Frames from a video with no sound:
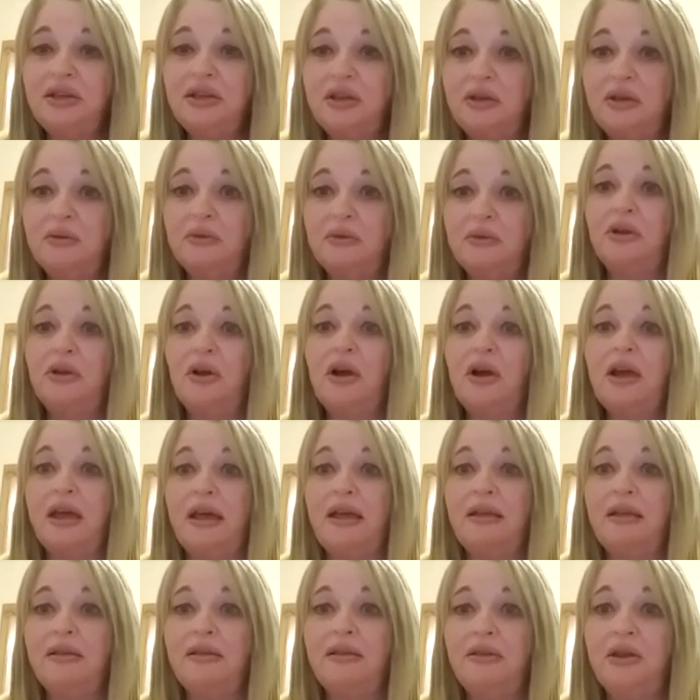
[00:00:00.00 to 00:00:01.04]
you look at,
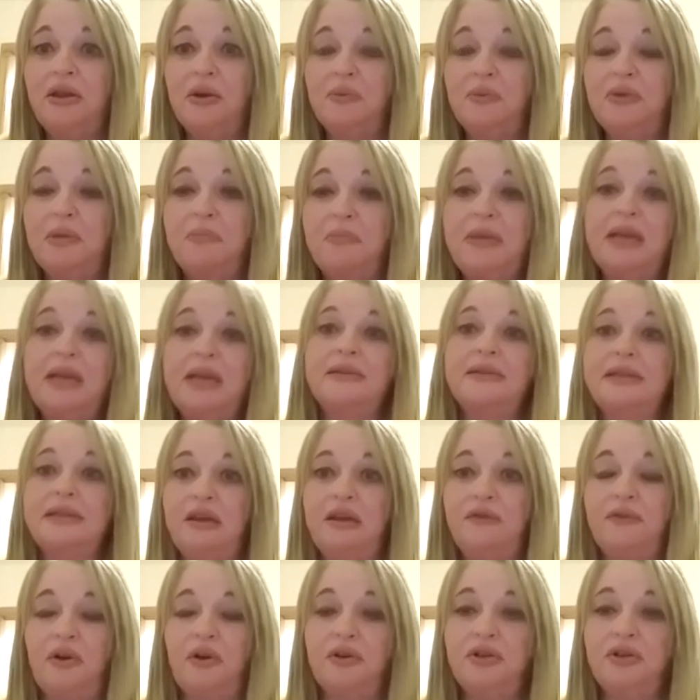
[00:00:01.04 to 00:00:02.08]
you know, the meals that
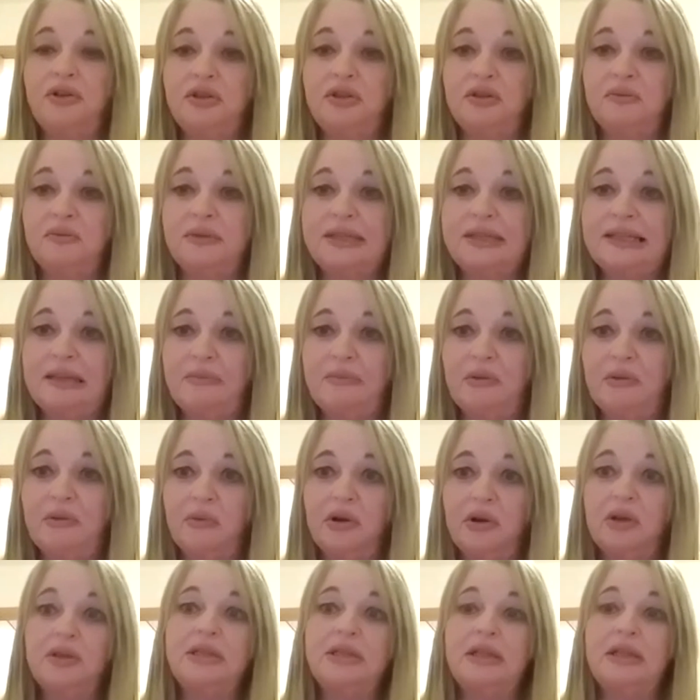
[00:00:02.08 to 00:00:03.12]
you've got to do with Slimming
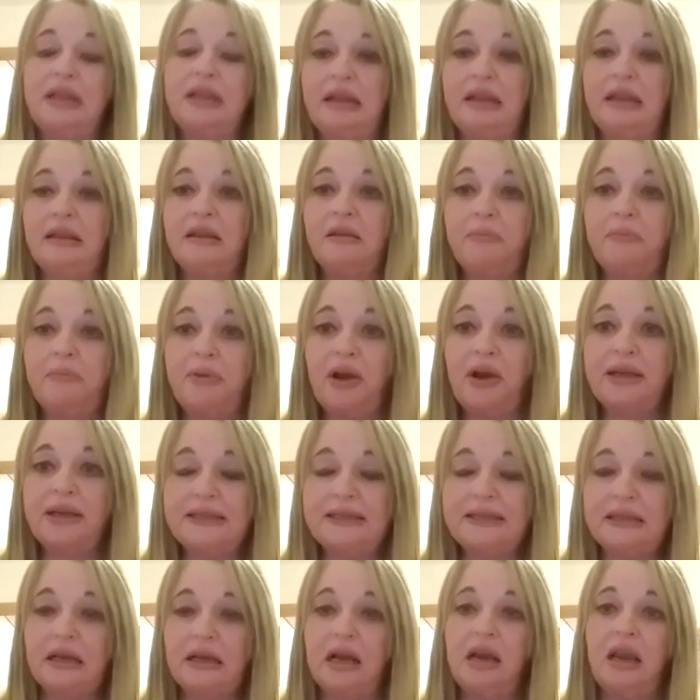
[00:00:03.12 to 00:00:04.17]
World and then the
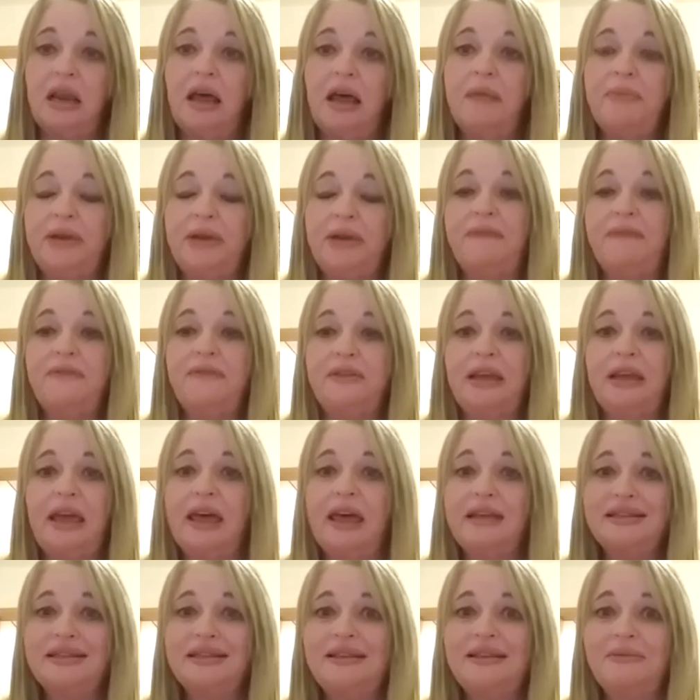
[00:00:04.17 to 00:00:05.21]
price of the club and everything
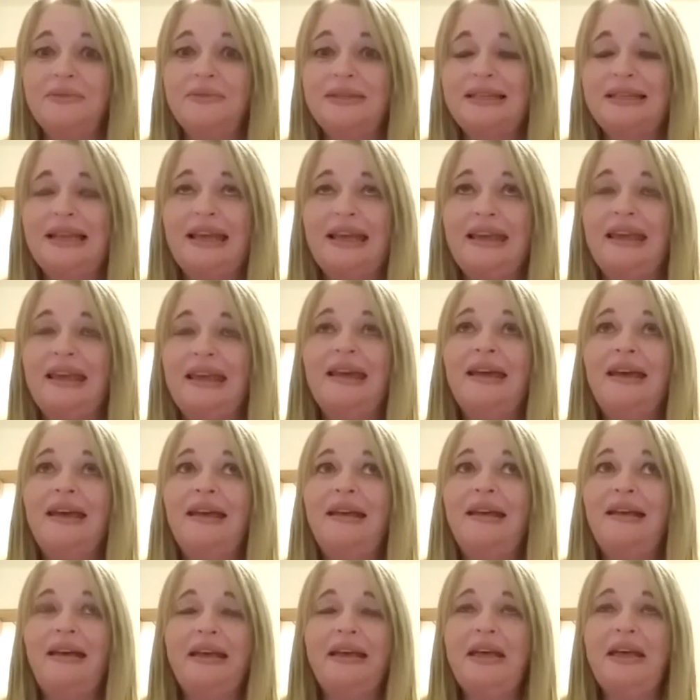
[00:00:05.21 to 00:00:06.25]
else, it was like,
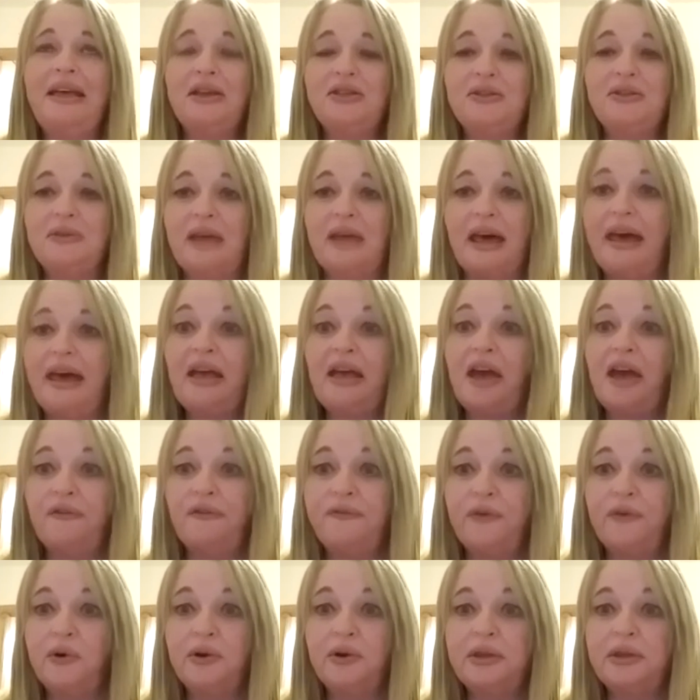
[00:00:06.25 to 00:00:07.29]
I can't do that. I can't
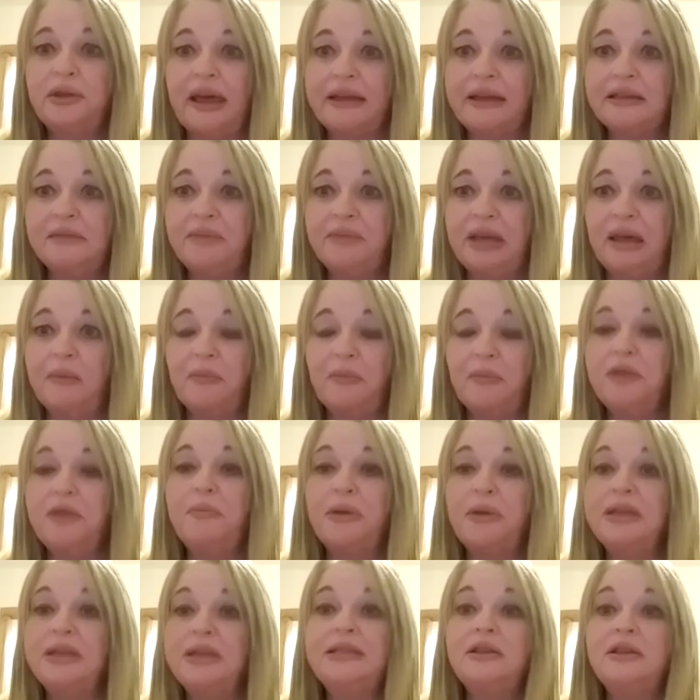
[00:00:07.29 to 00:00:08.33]
afford that to begin with,
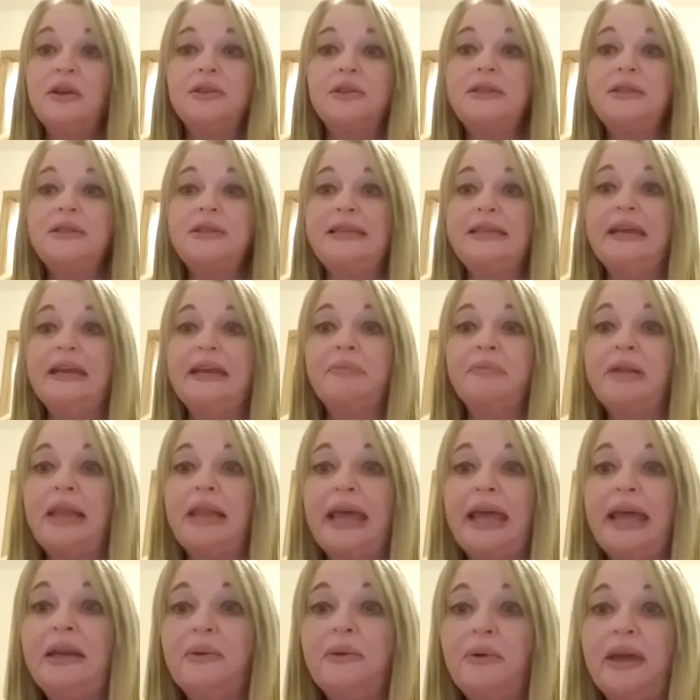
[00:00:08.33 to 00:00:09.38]
but it's not sustainable
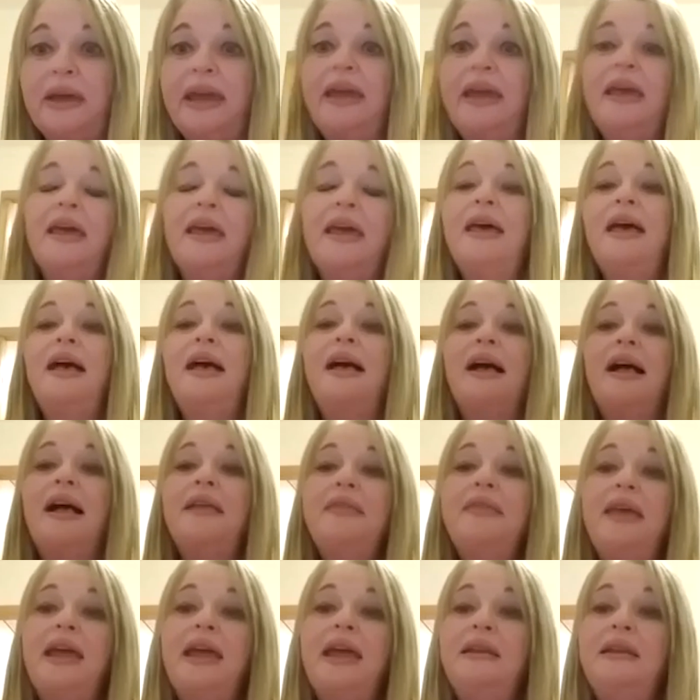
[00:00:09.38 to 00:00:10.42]
anyway.
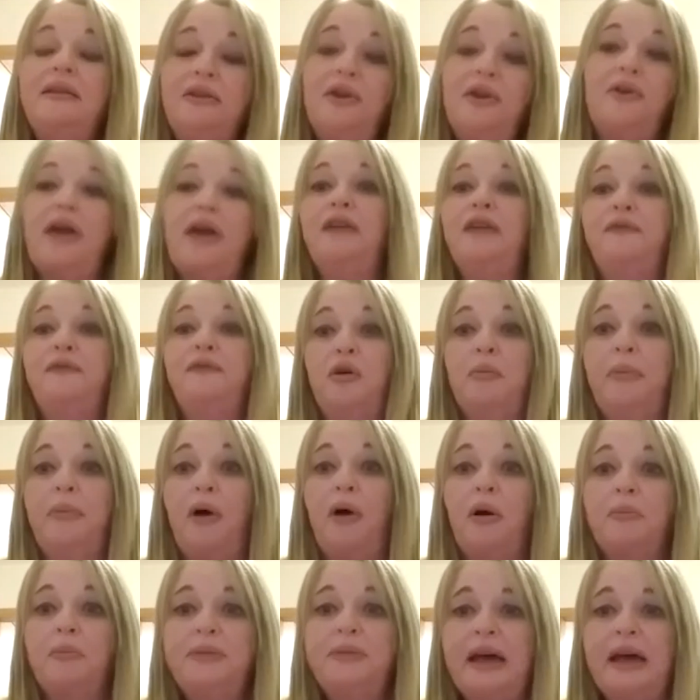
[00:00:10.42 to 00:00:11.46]
And then your advert
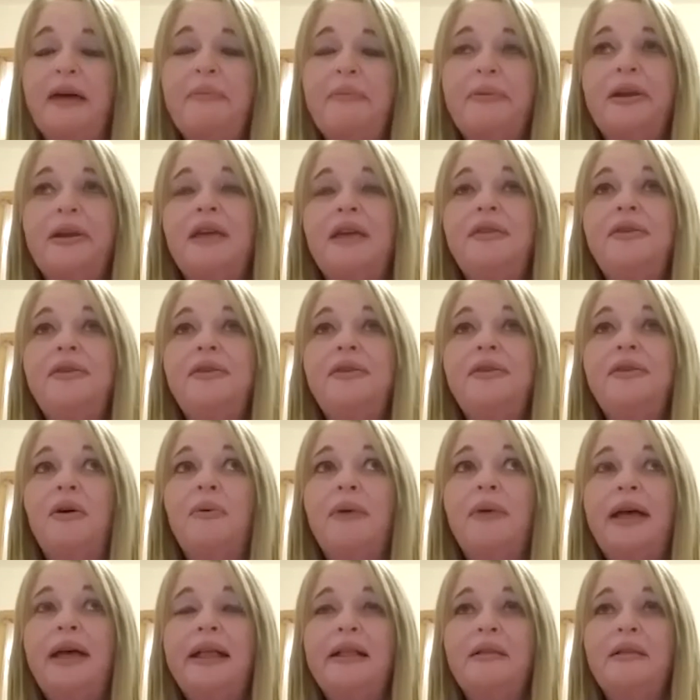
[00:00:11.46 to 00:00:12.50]
popped up and I thought,
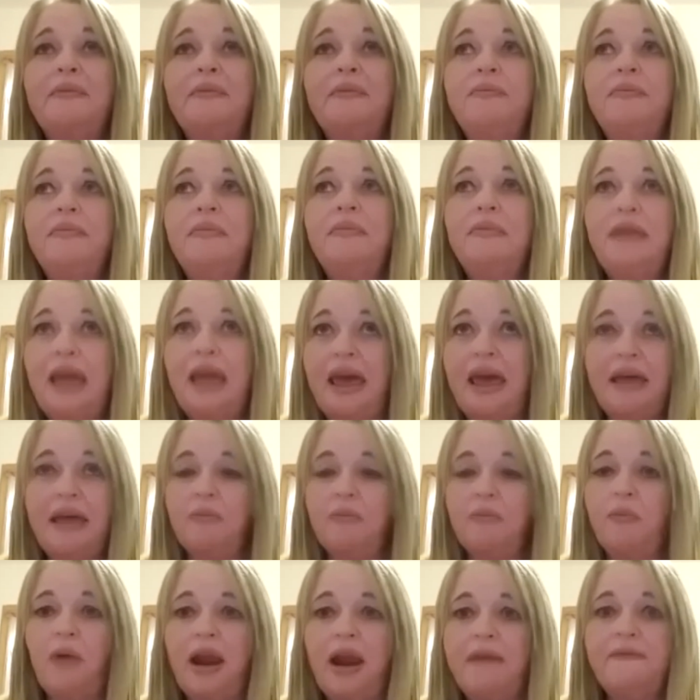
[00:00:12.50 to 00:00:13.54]
well, yeah,
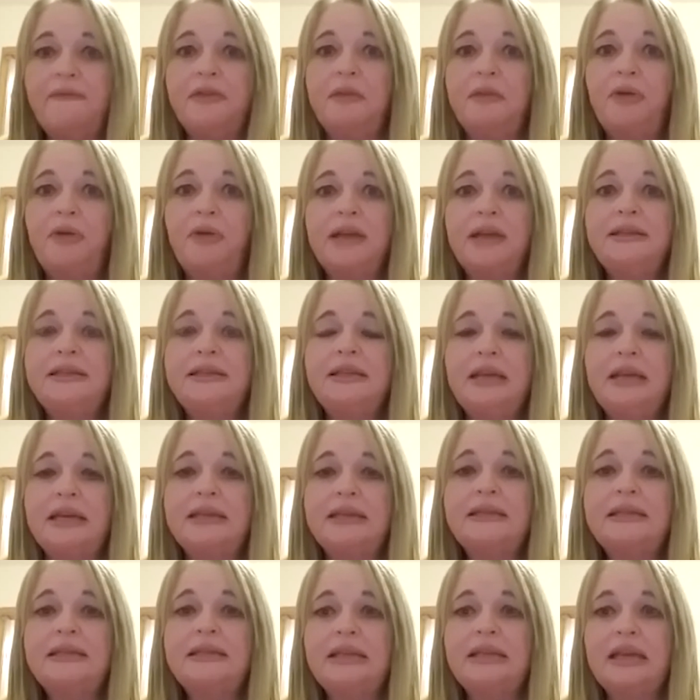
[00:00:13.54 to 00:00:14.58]
whatever the price
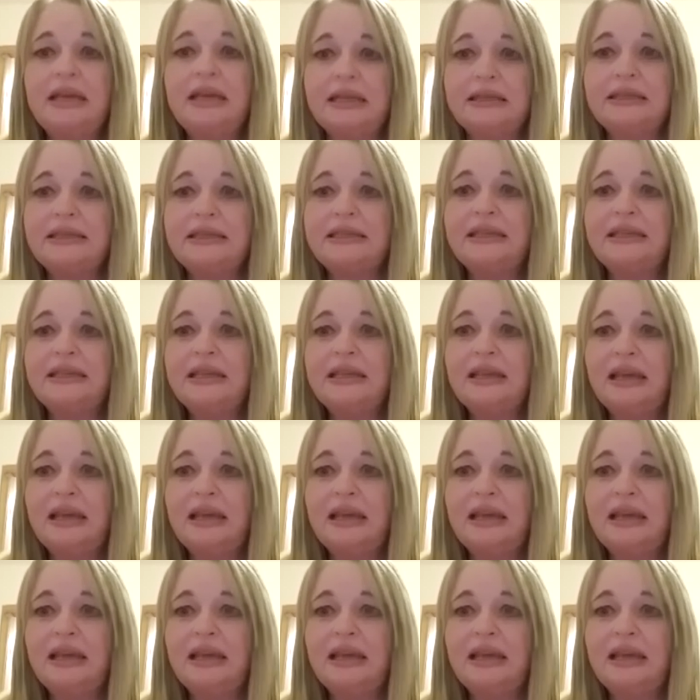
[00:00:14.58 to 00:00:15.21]
is, it's